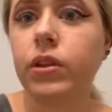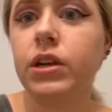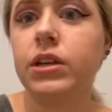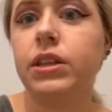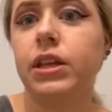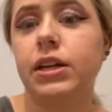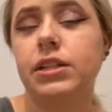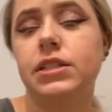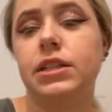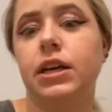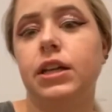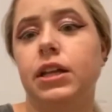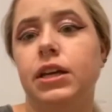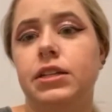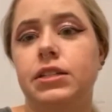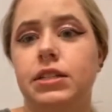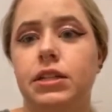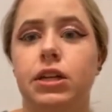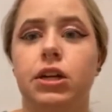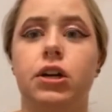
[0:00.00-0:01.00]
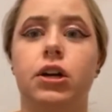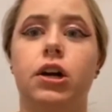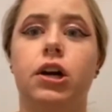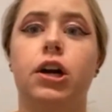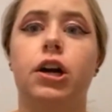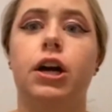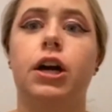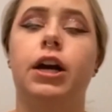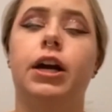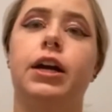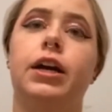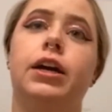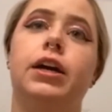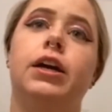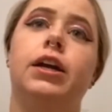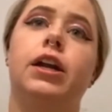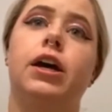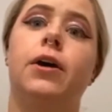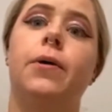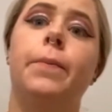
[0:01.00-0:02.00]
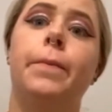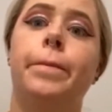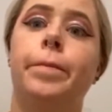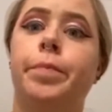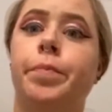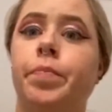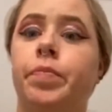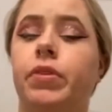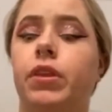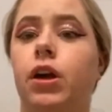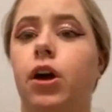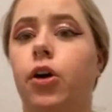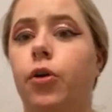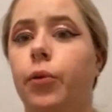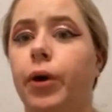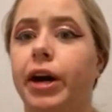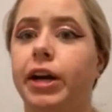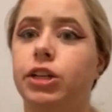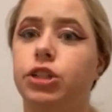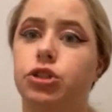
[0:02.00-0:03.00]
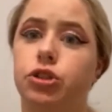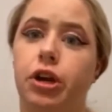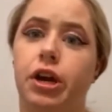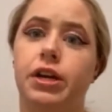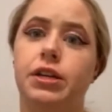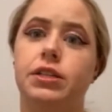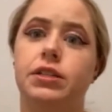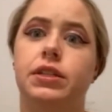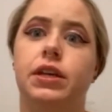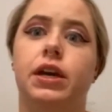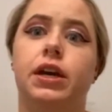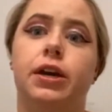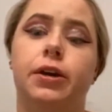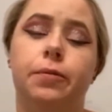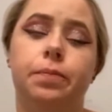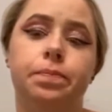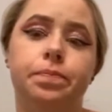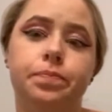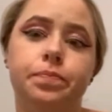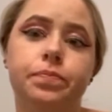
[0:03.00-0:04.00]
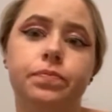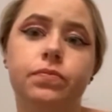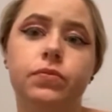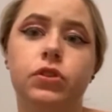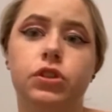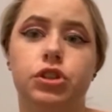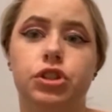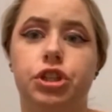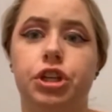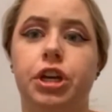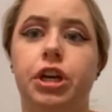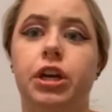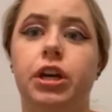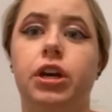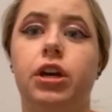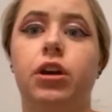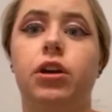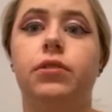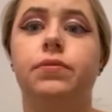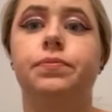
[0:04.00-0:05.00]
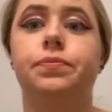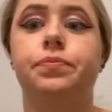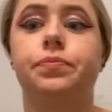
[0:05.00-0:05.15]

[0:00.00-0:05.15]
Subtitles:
They say they see her in a white dress, and she